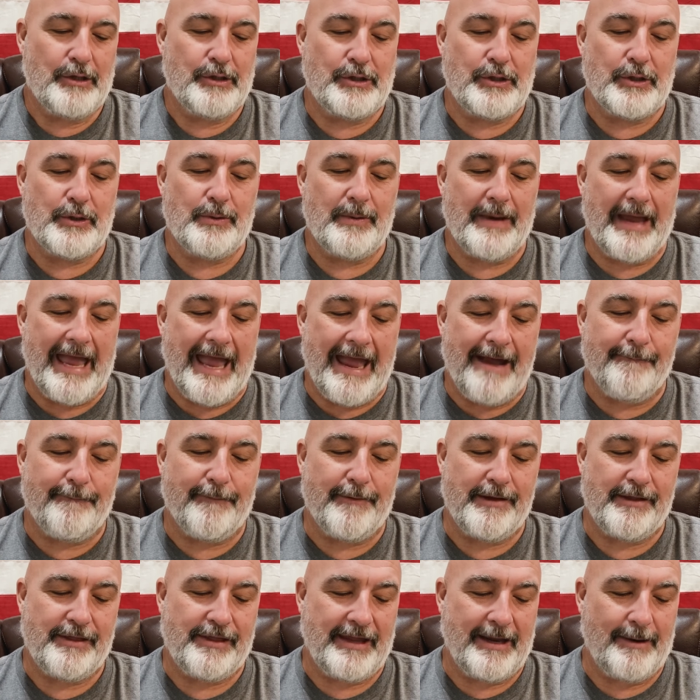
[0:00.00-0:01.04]
Do
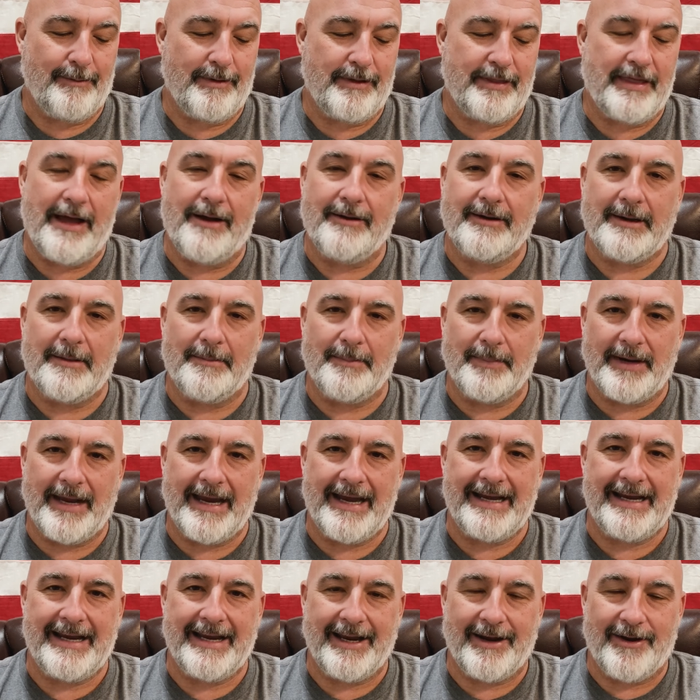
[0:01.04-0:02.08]
everything without
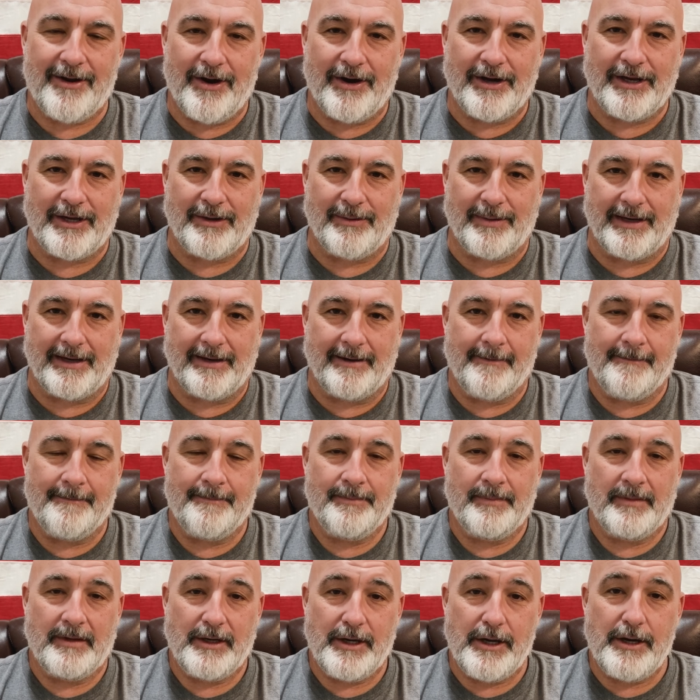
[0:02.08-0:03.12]
complaining and arguing.
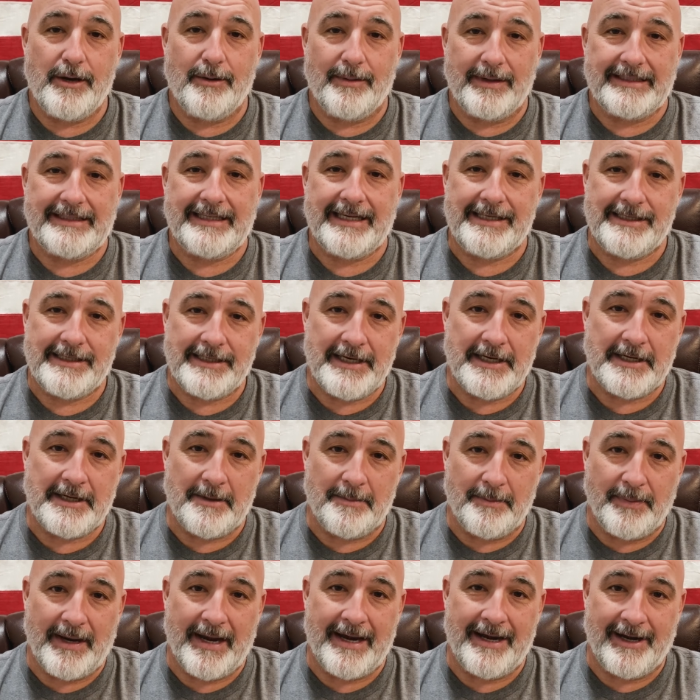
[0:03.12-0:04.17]
You know it's easy to
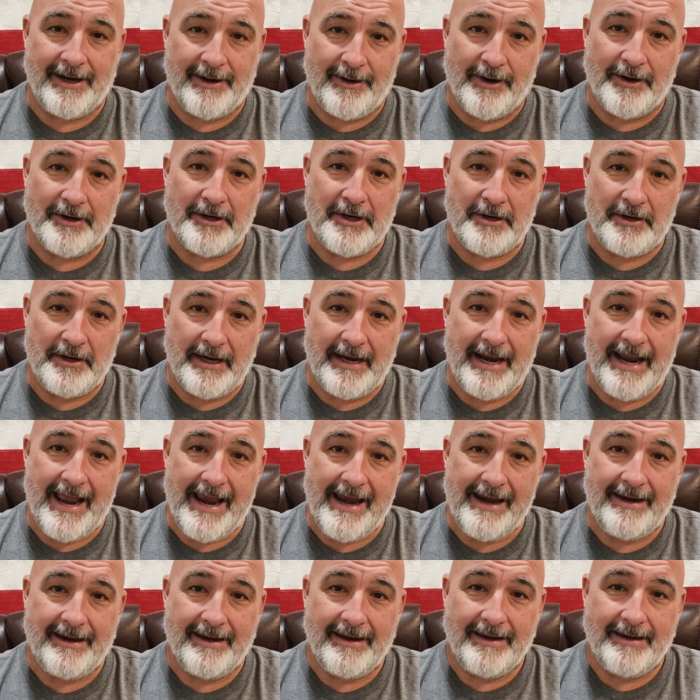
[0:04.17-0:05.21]
complain and argue
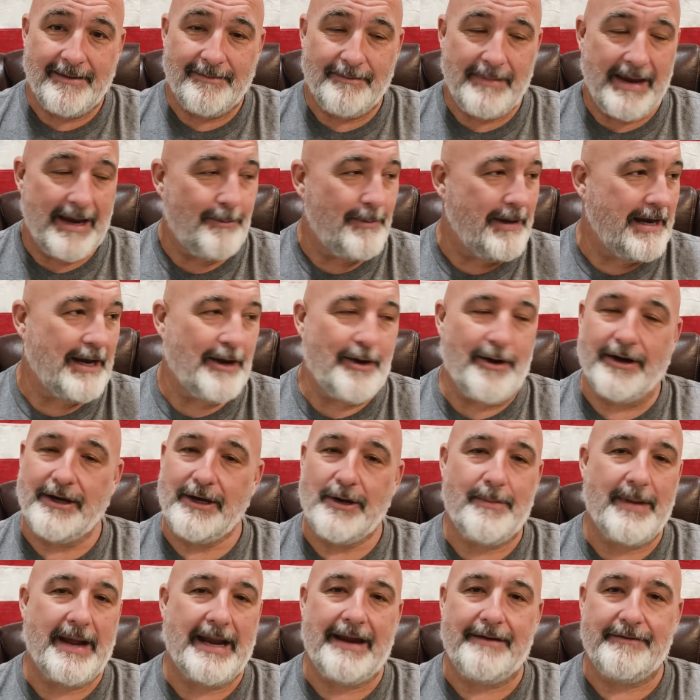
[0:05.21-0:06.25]
today? Man, we can
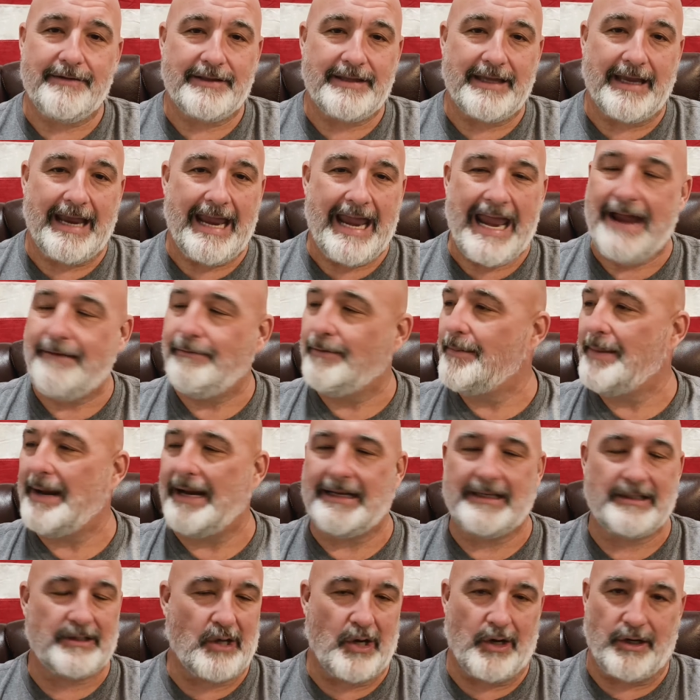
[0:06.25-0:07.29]
argue about everything.
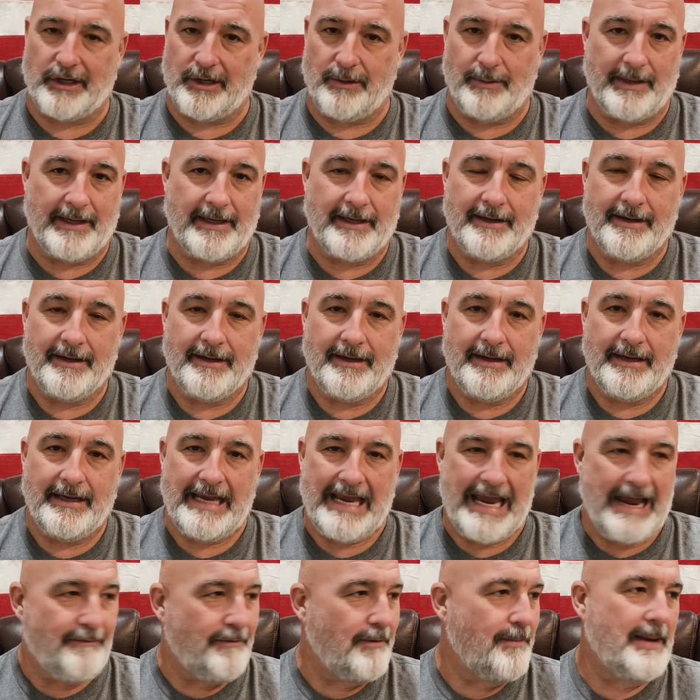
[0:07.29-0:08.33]
Everybody's arguing.
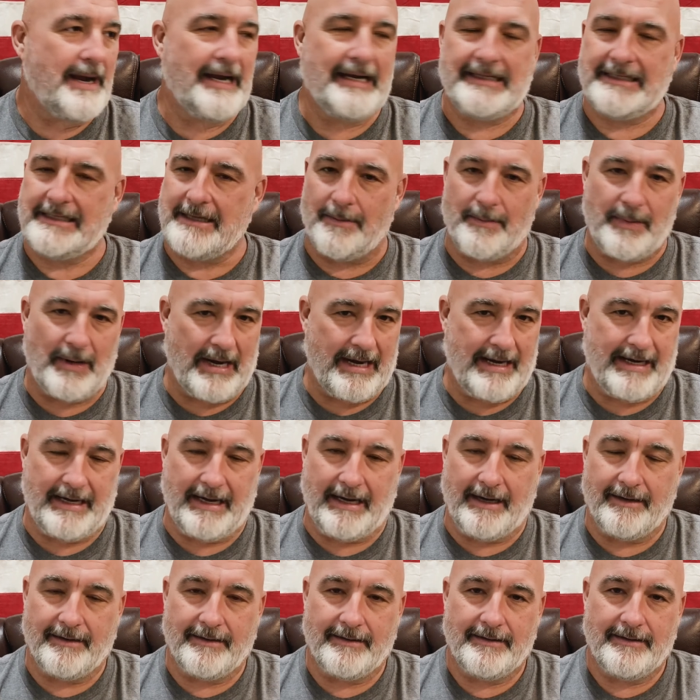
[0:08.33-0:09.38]
Everybody's
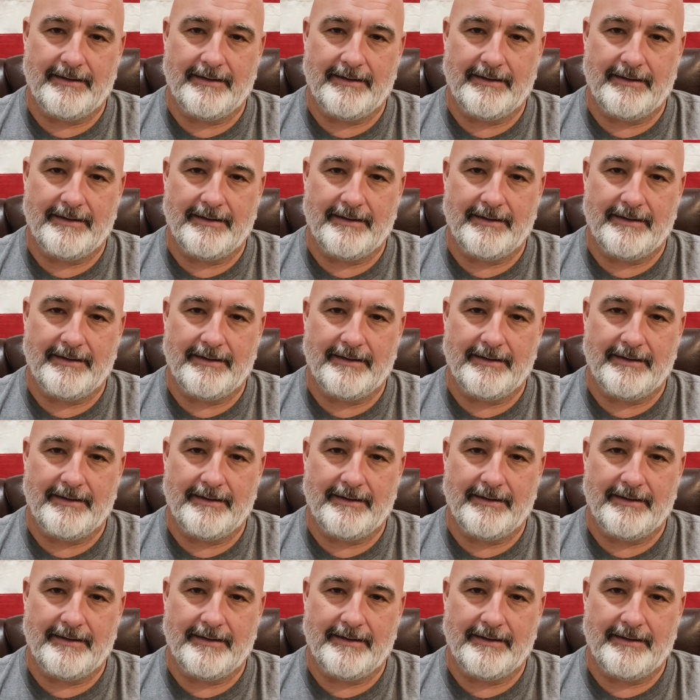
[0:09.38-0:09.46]
complaining.